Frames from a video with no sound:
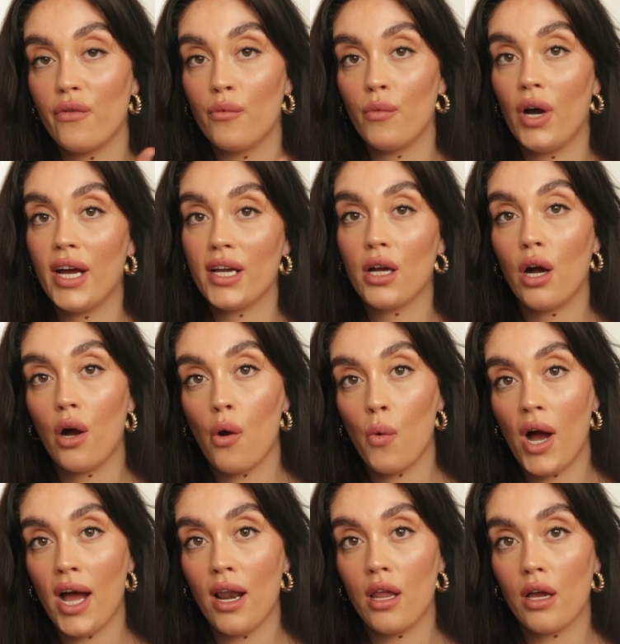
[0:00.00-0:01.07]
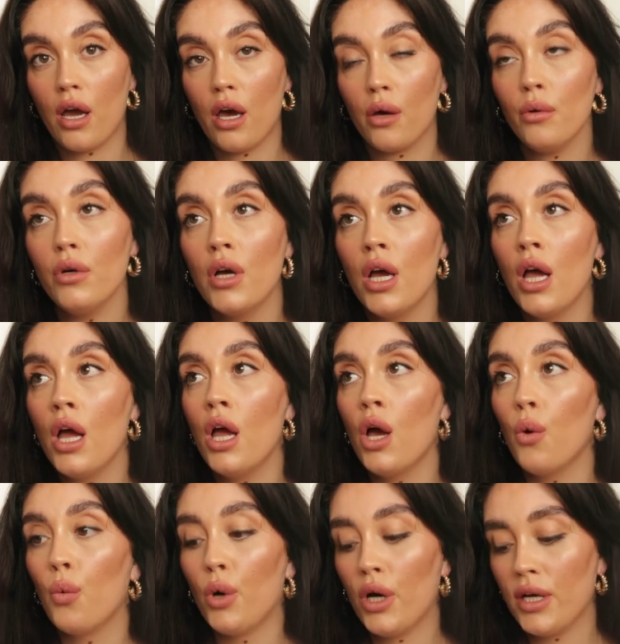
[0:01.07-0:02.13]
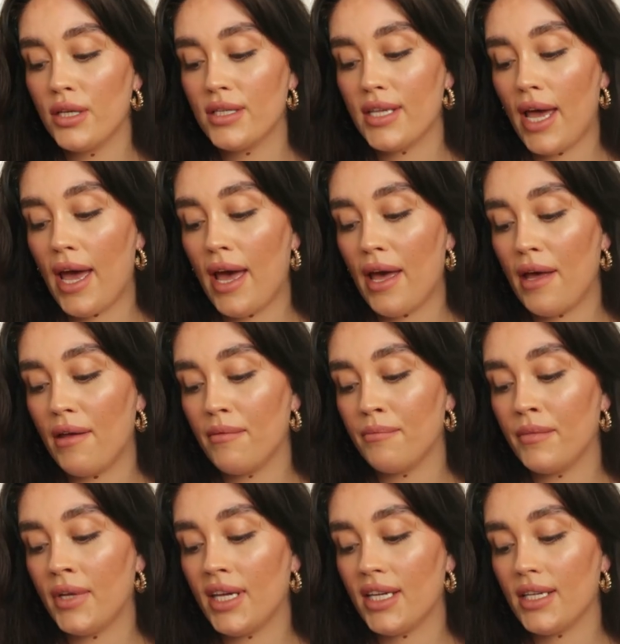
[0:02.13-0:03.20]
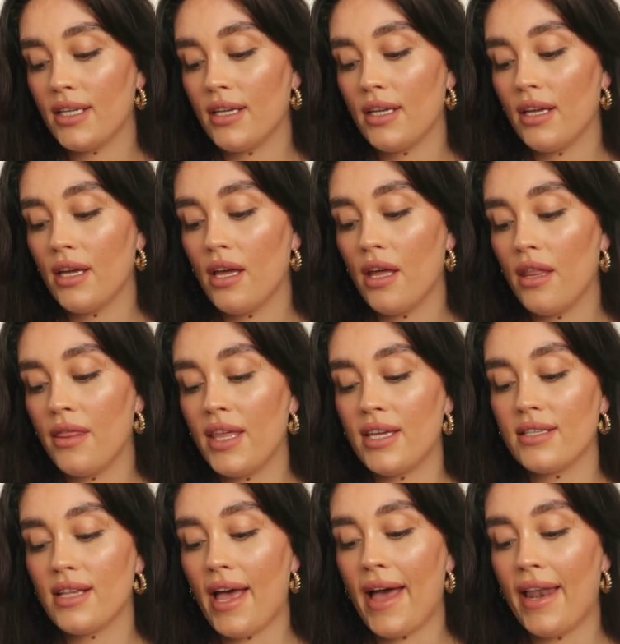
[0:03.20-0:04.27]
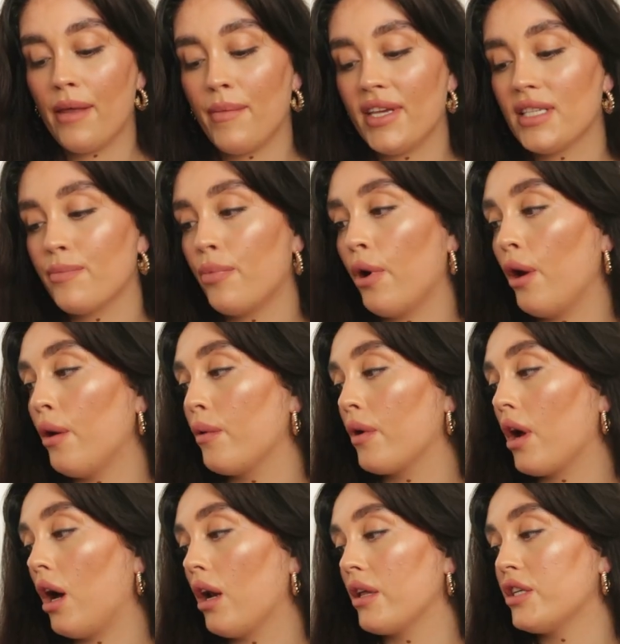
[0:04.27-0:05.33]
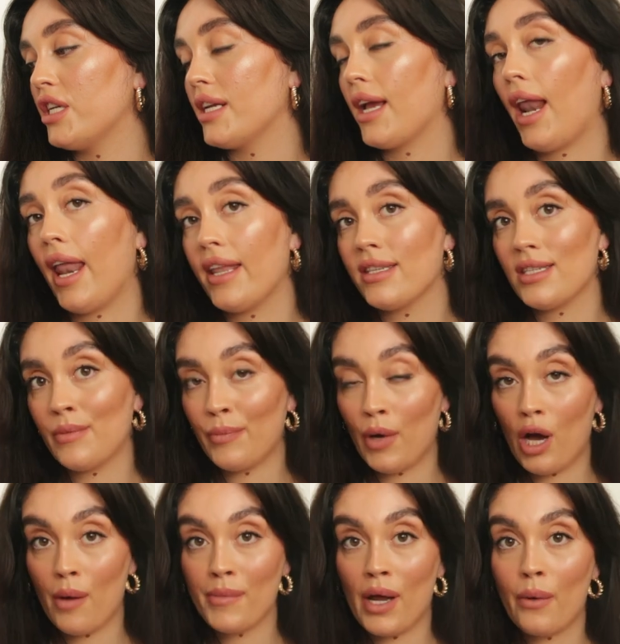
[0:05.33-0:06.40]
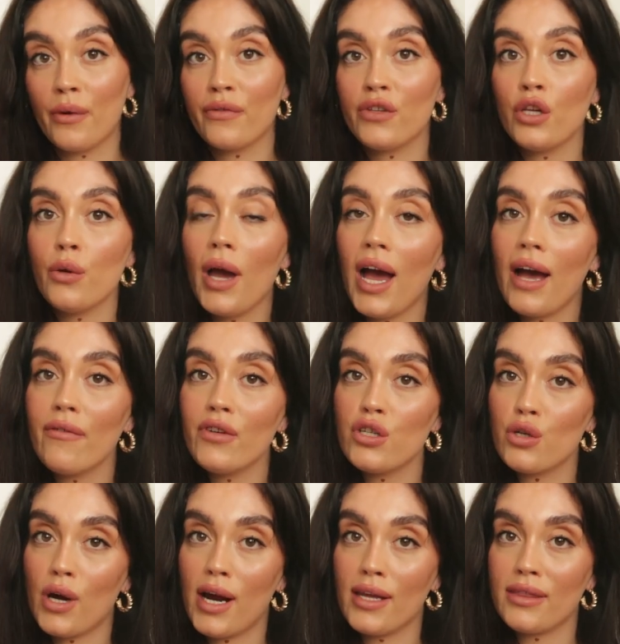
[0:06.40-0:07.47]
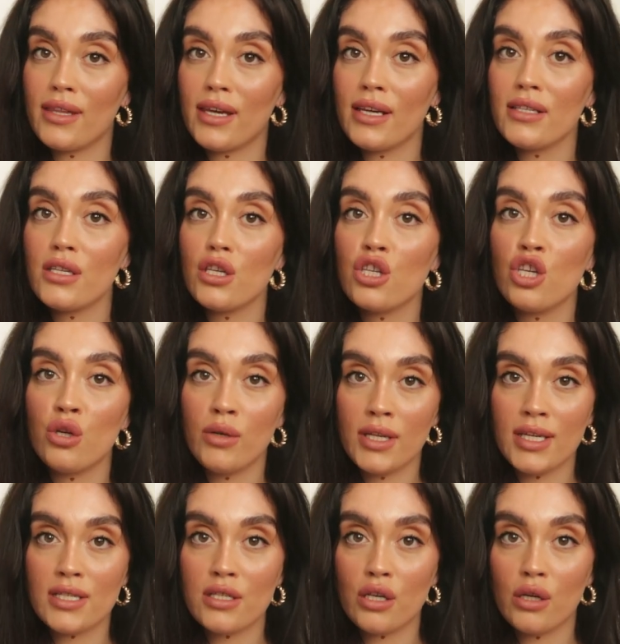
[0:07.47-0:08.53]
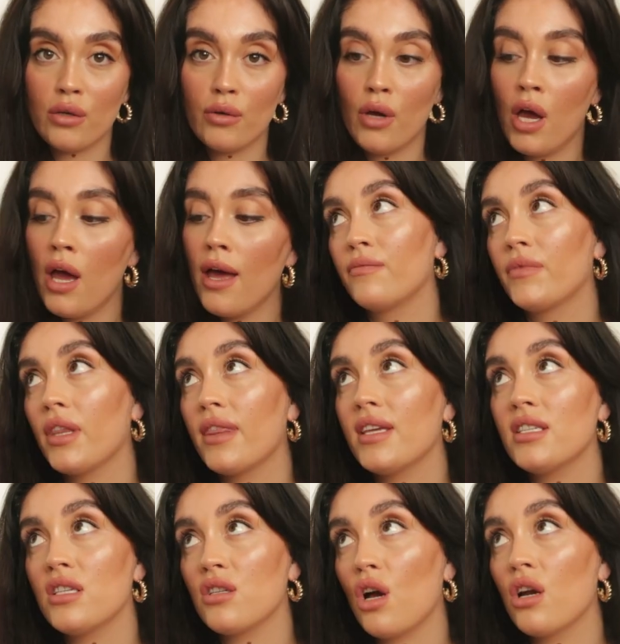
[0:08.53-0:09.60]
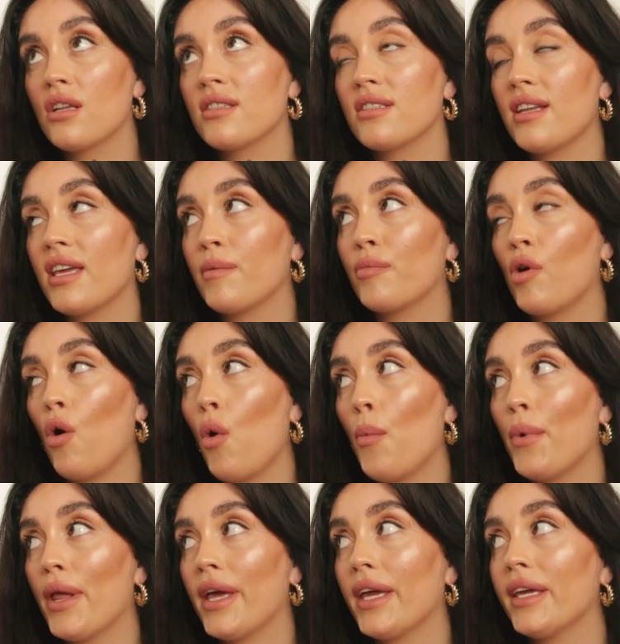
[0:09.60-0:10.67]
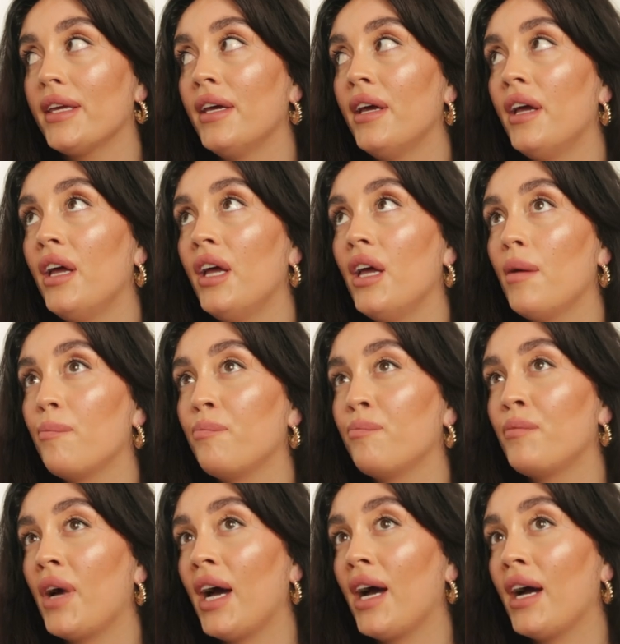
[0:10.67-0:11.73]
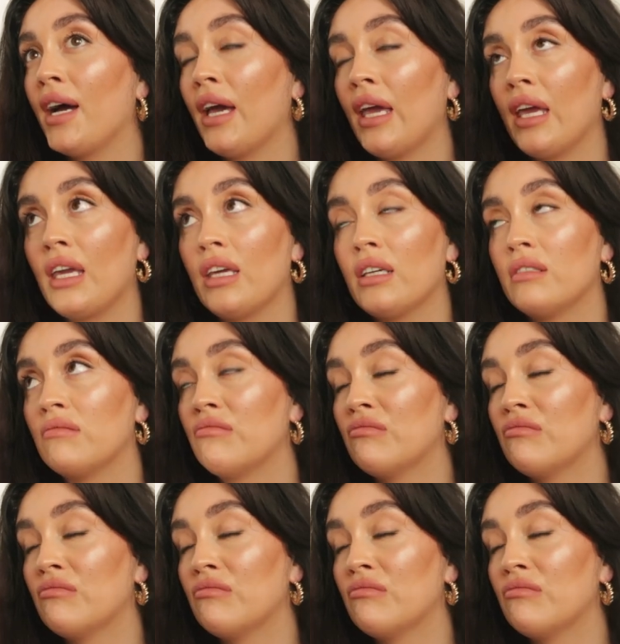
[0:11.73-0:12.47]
from what I got a while ago, was this Elemis Pro Collagen Cleansing Balm. Now, if you haven't tried this, you need to. This is honestly probably my